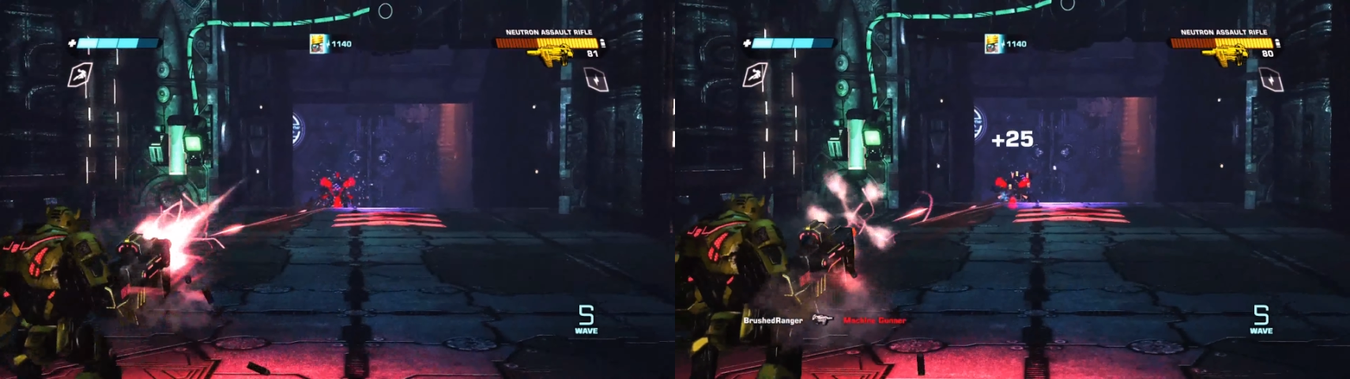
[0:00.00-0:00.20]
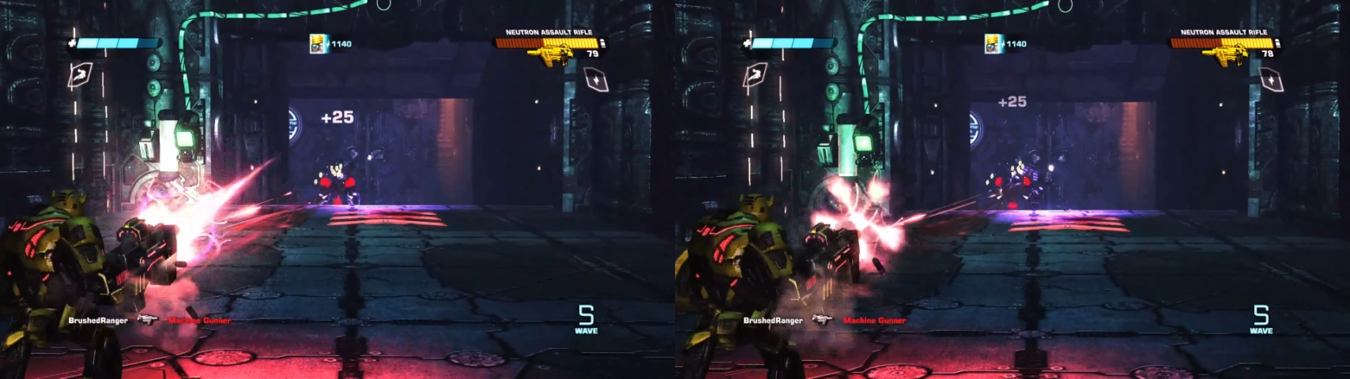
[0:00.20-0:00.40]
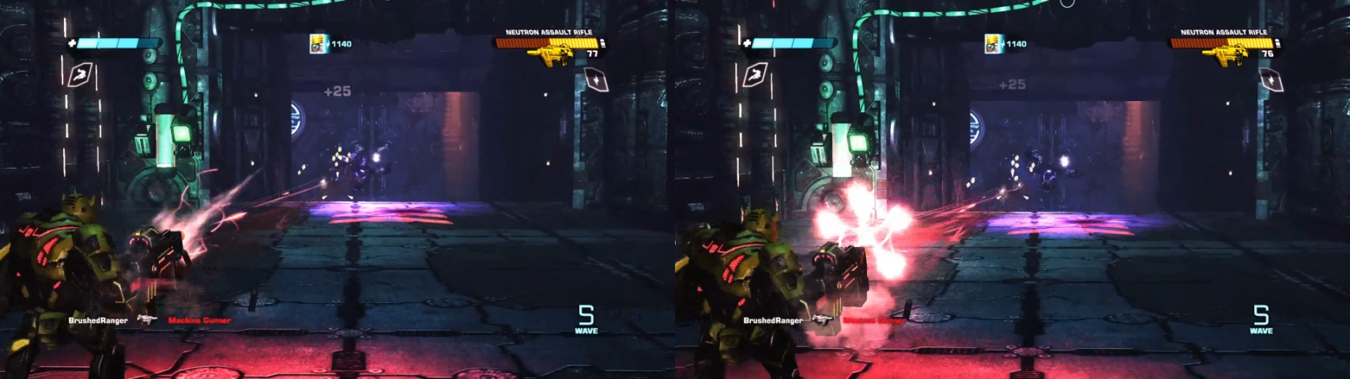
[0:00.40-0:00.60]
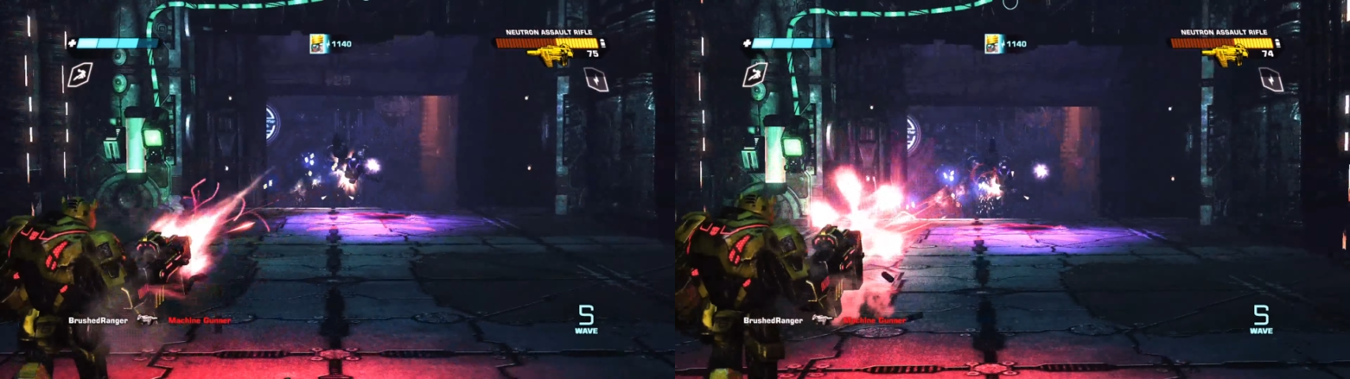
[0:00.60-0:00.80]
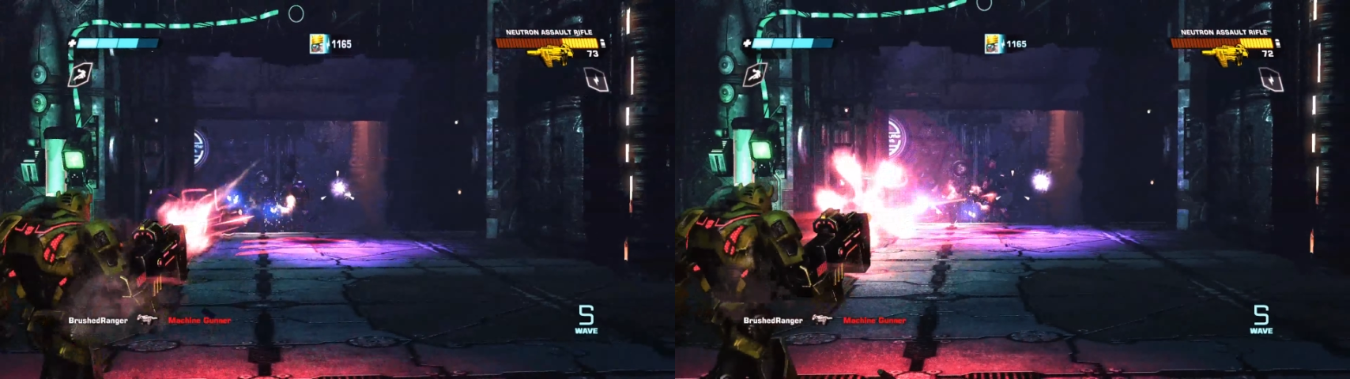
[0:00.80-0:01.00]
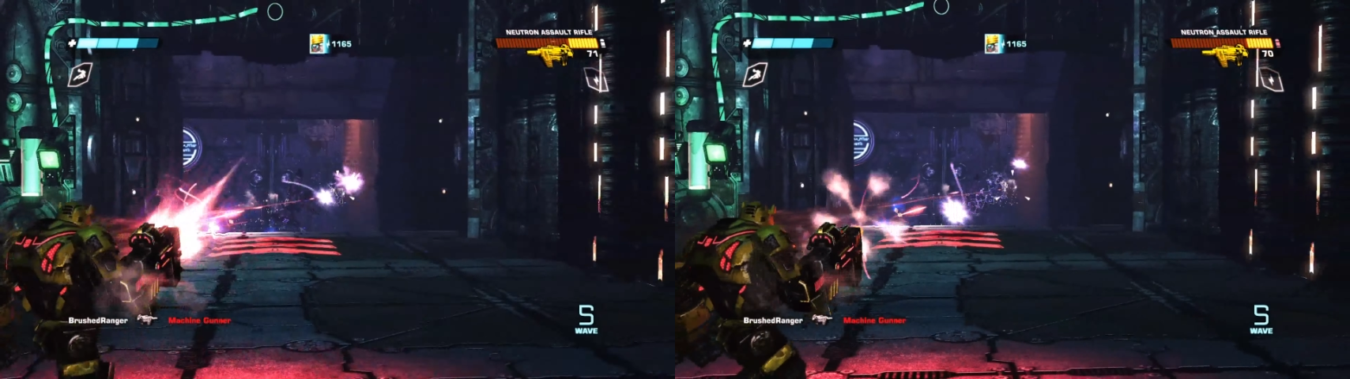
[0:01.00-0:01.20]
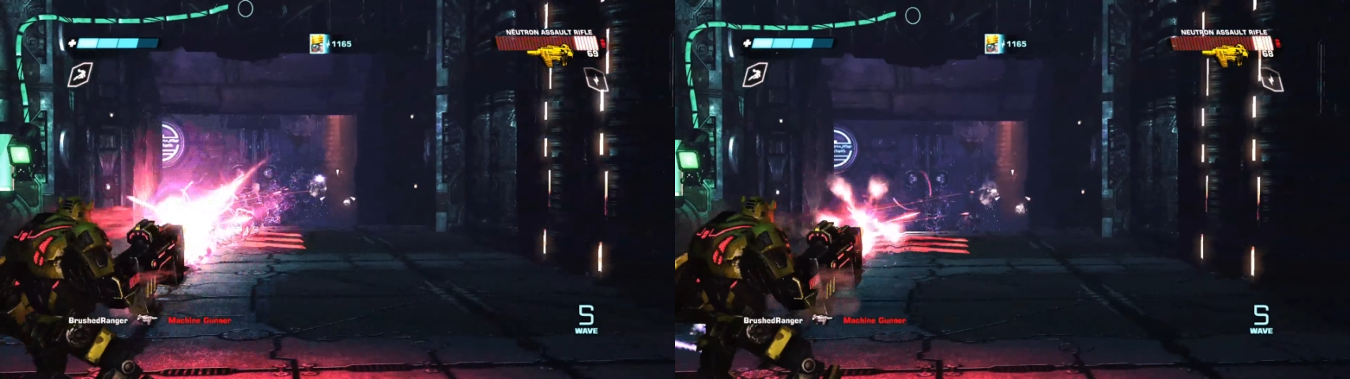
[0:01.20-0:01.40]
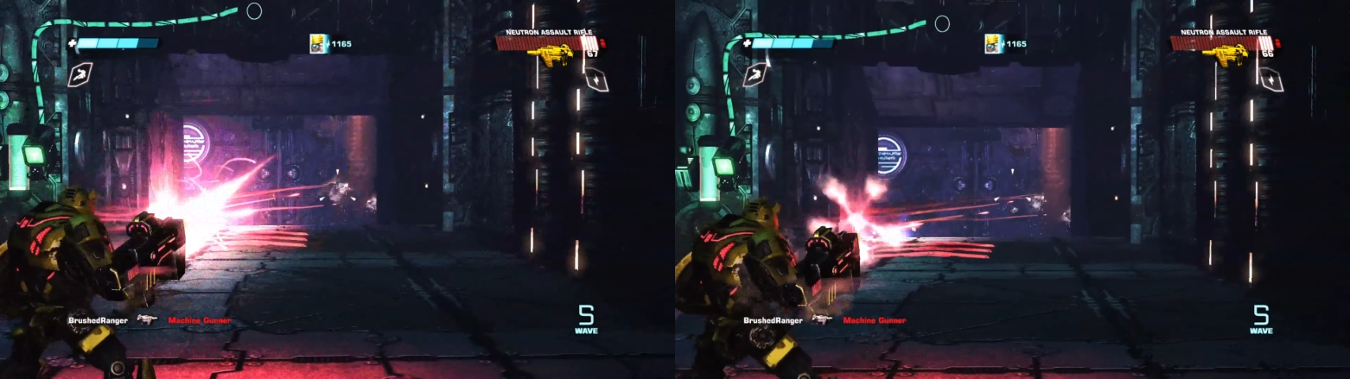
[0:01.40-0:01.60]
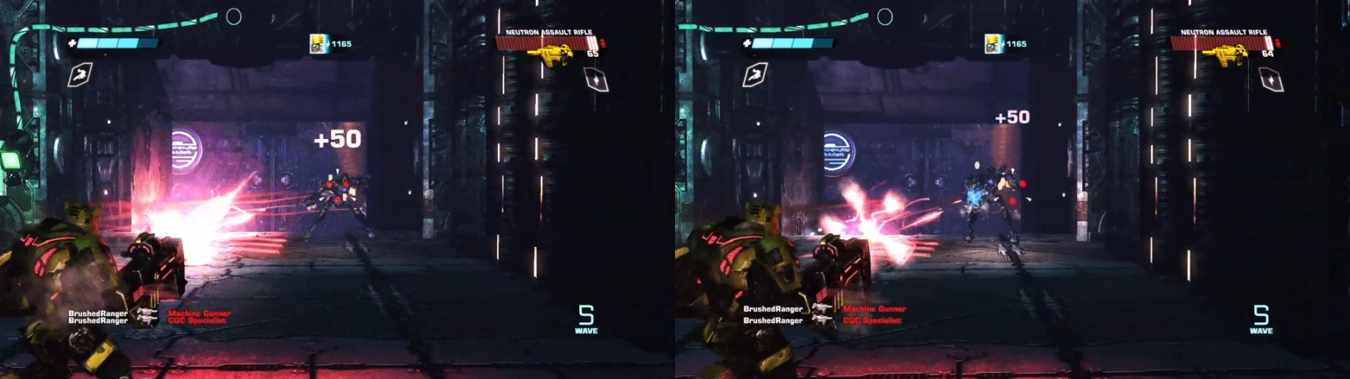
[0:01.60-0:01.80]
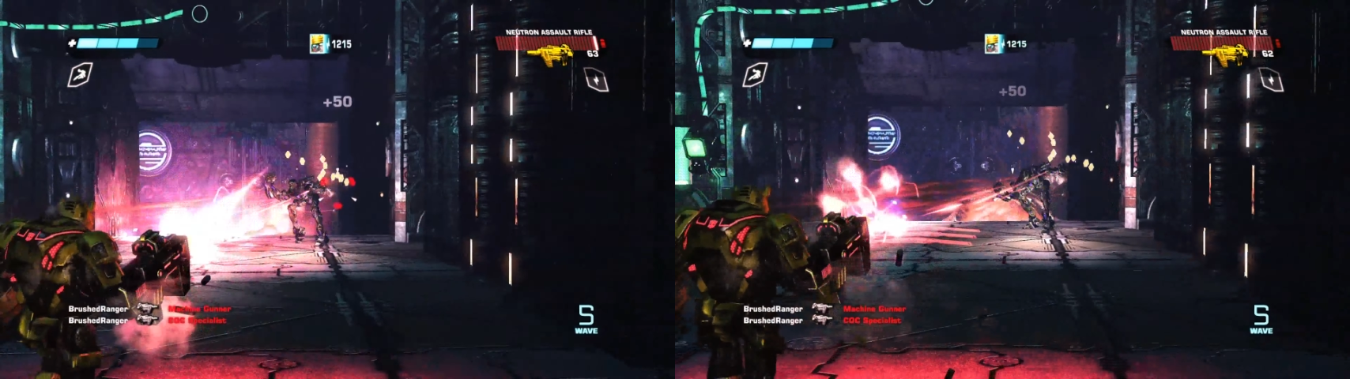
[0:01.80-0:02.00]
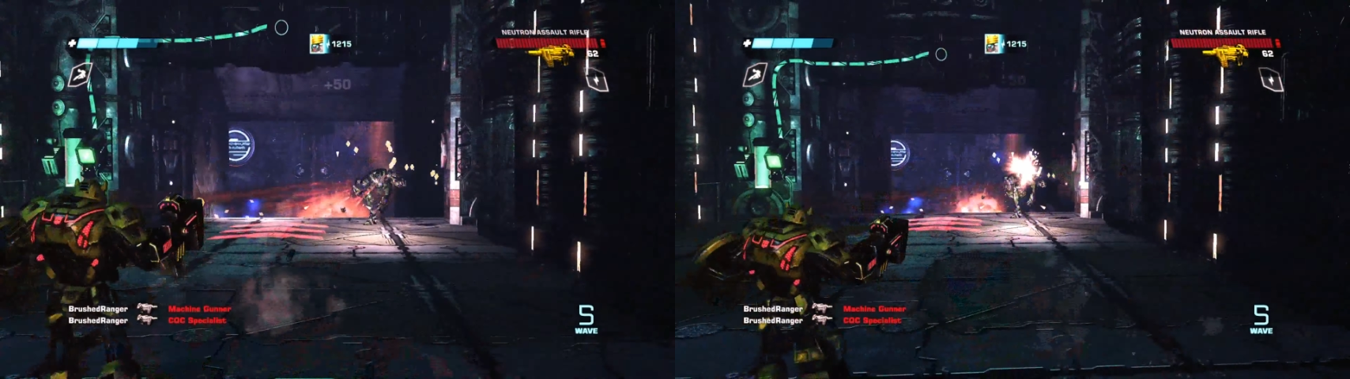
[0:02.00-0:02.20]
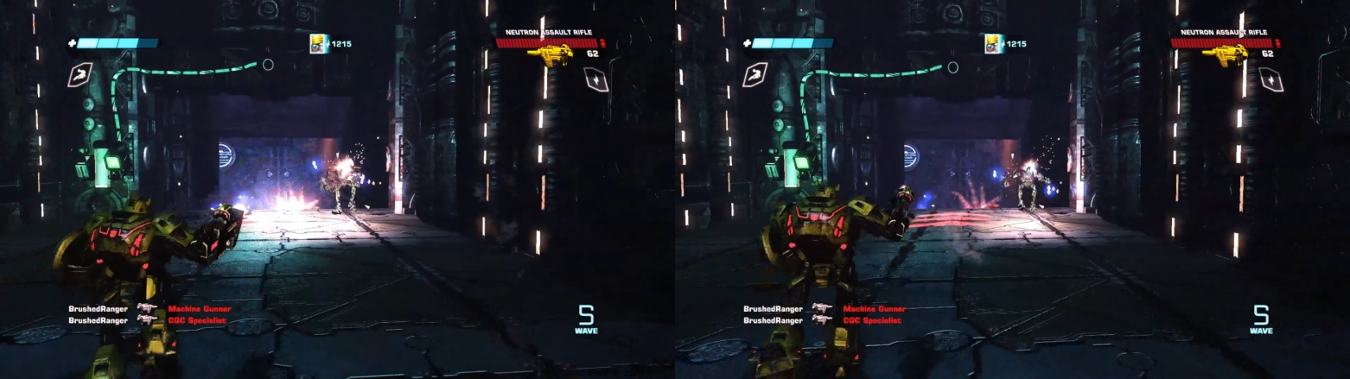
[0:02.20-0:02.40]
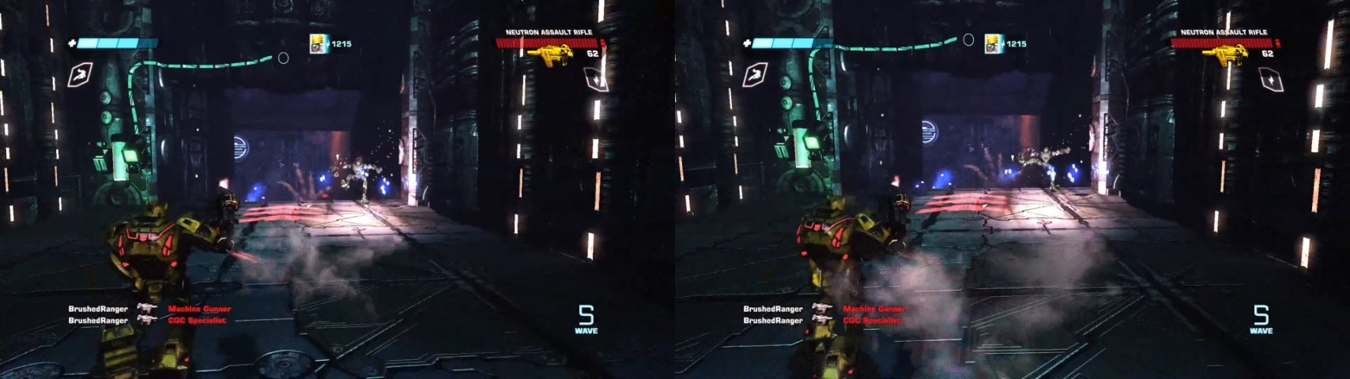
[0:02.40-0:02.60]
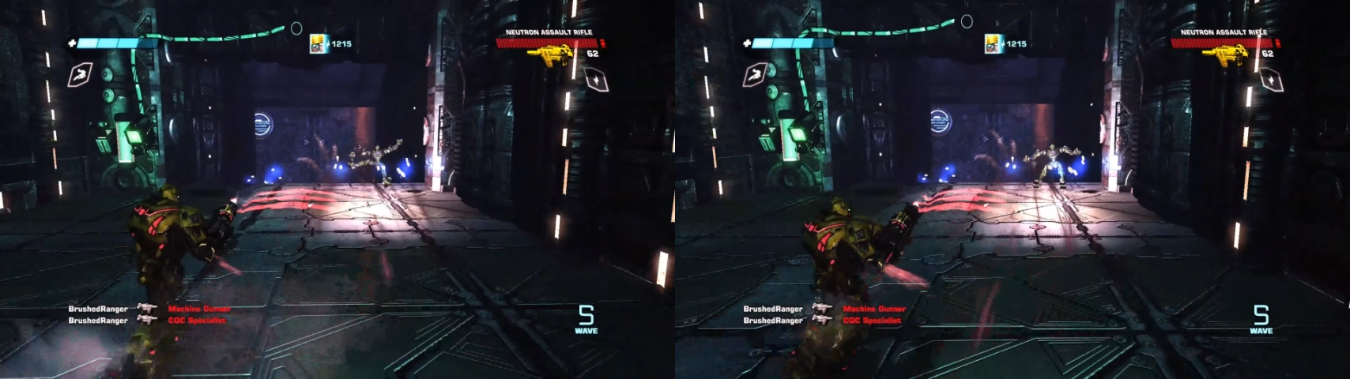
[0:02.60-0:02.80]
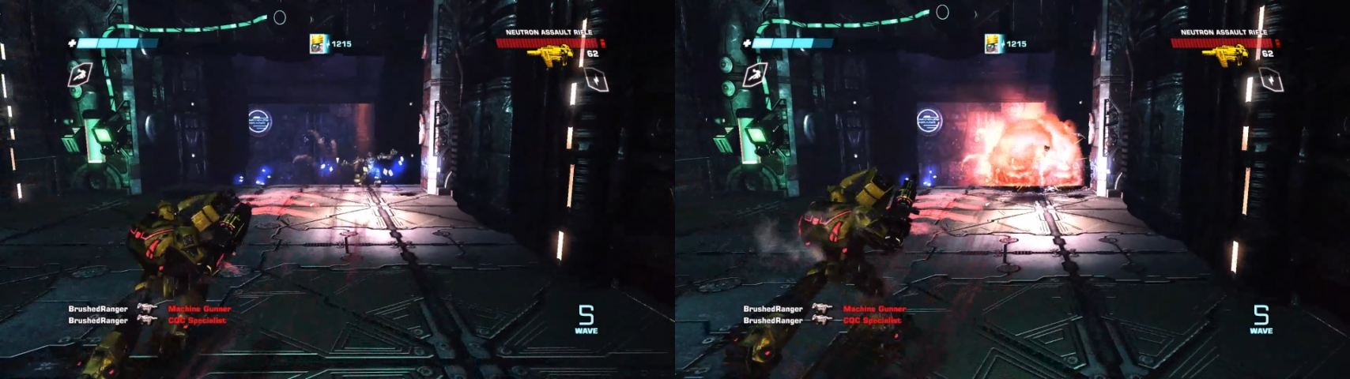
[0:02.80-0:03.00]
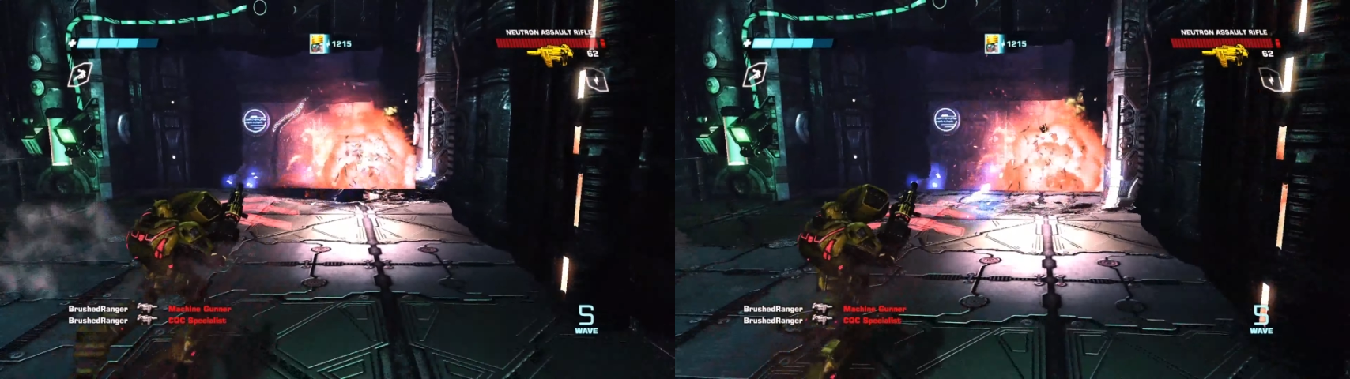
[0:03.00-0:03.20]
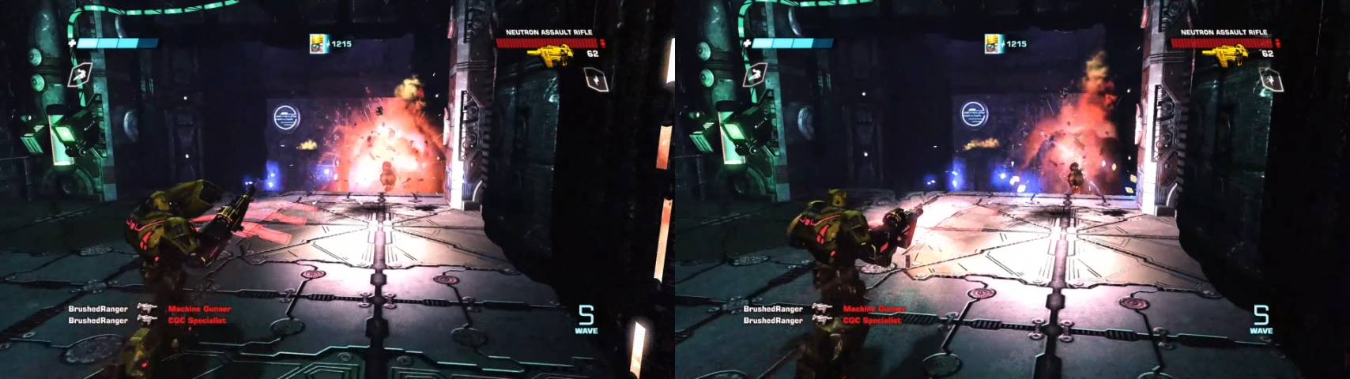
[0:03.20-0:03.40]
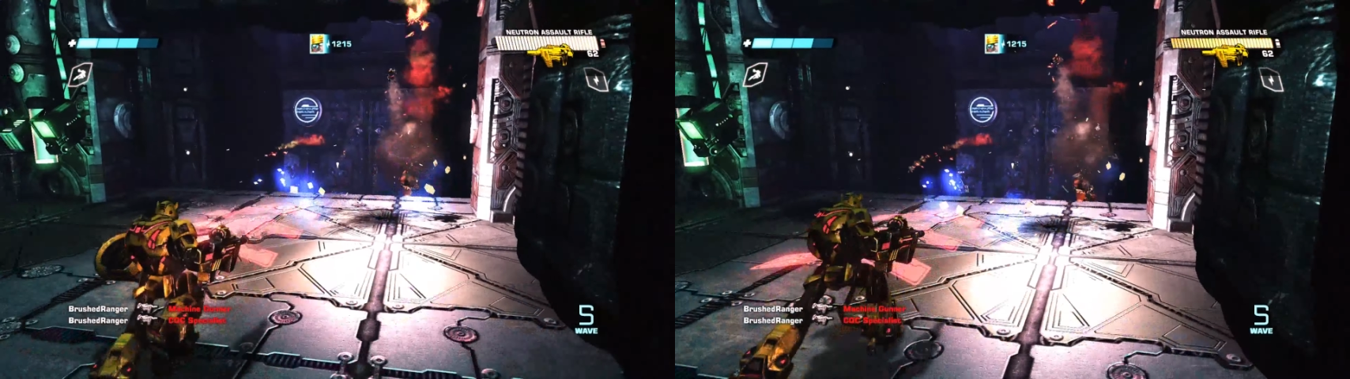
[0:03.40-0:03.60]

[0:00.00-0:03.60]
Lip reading: Nobody's mouth can be seen.